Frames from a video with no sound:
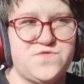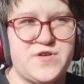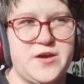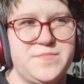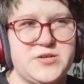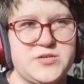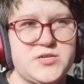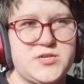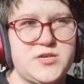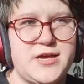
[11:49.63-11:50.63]

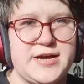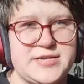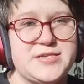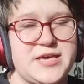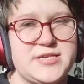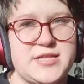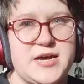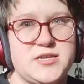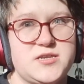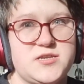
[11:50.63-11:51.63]
fibres as they
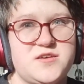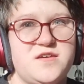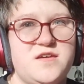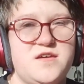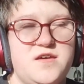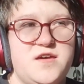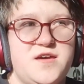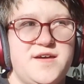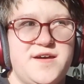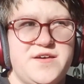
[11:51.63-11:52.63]
stand.
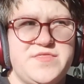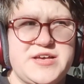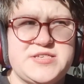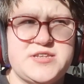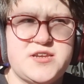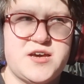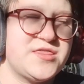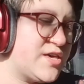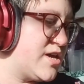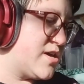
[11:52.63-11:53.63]
There's
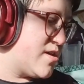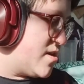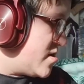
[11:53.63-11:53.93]
nothing